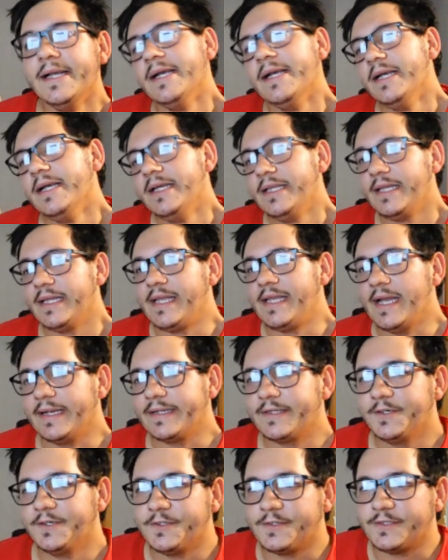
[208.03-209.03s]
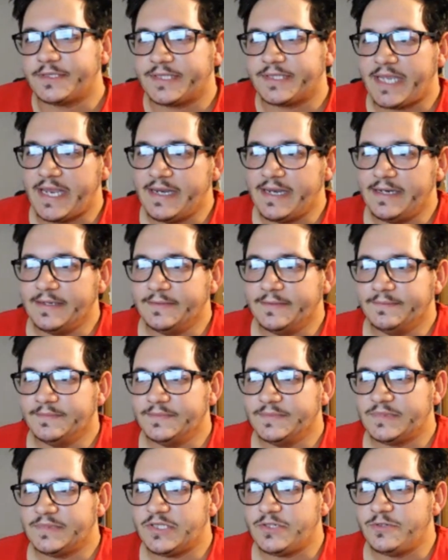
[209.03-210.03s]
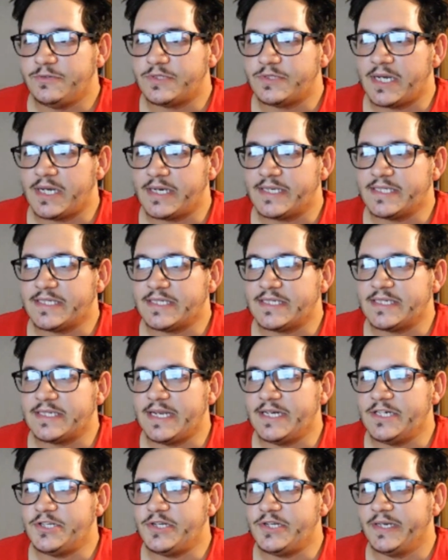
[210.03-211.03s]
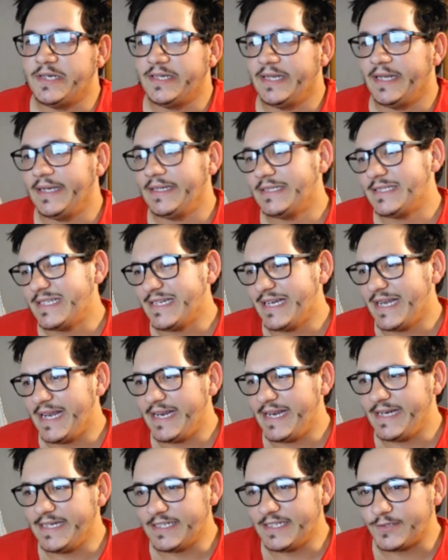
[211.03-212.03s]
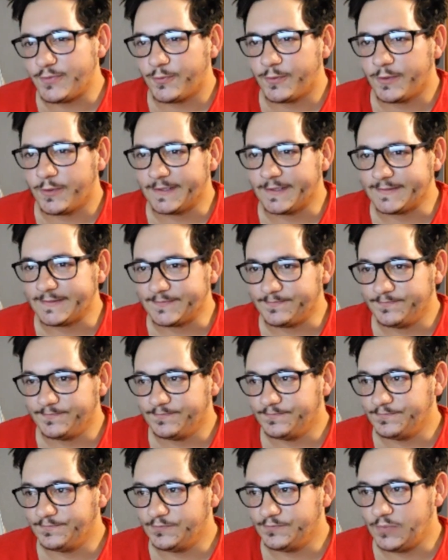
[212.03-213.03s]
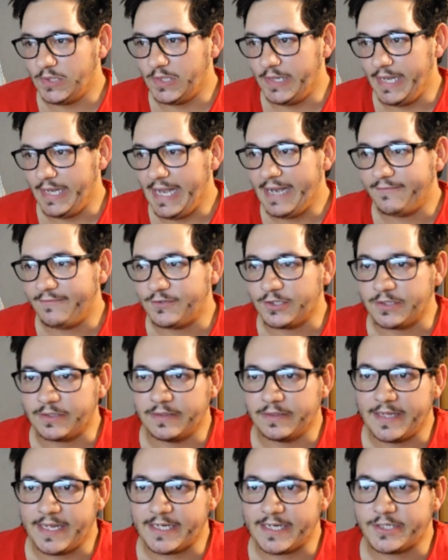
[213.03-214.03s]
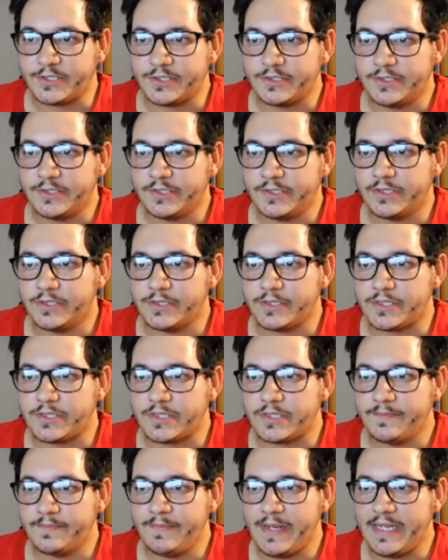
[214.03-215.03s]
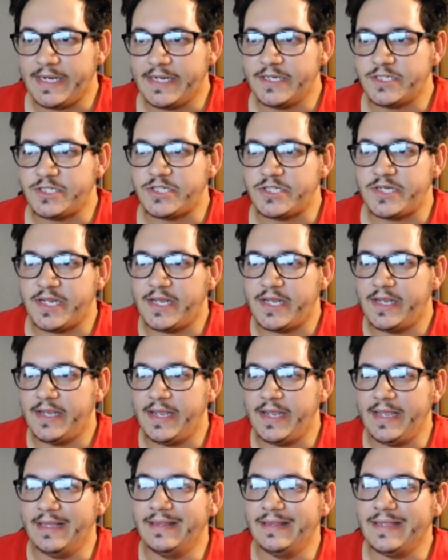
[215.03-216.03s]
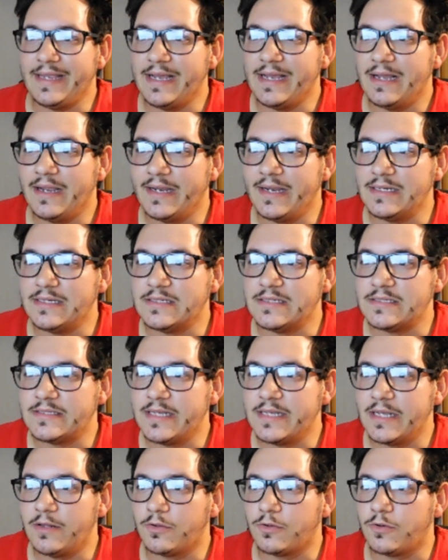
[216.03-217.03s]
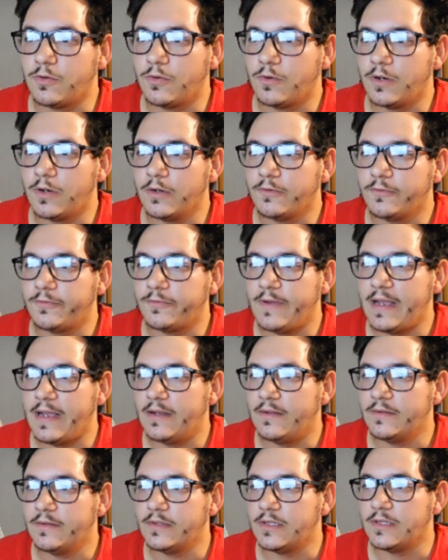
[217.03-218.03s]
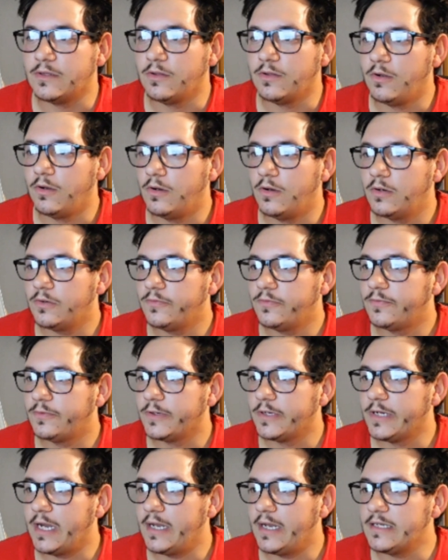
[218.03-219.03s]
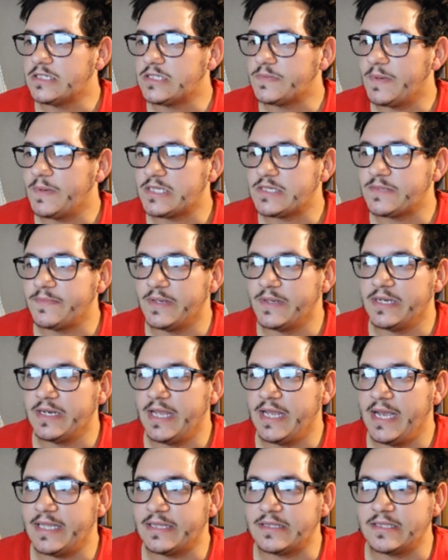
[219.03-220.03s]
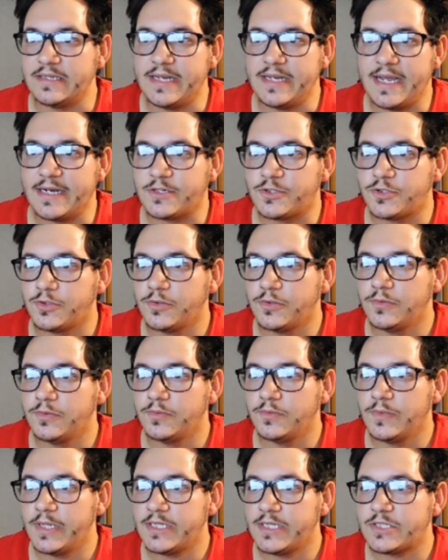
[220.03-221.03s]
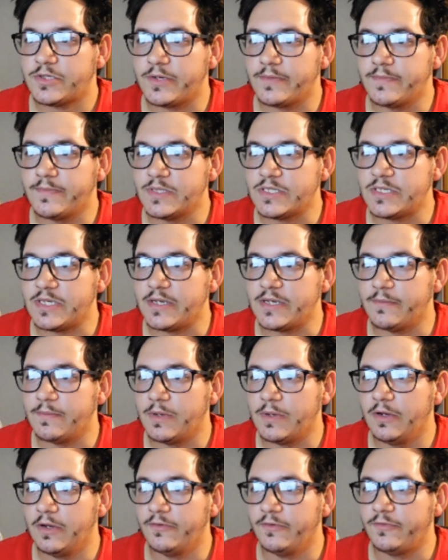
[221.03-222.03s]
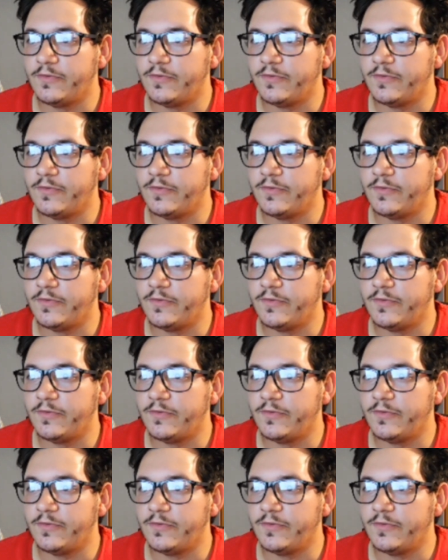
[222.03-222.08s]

The geckos came to scientists' attention in the 1980s where uh, after collectors managed Alain Delcourt found the long forgotten specimen at the Natural History Museum of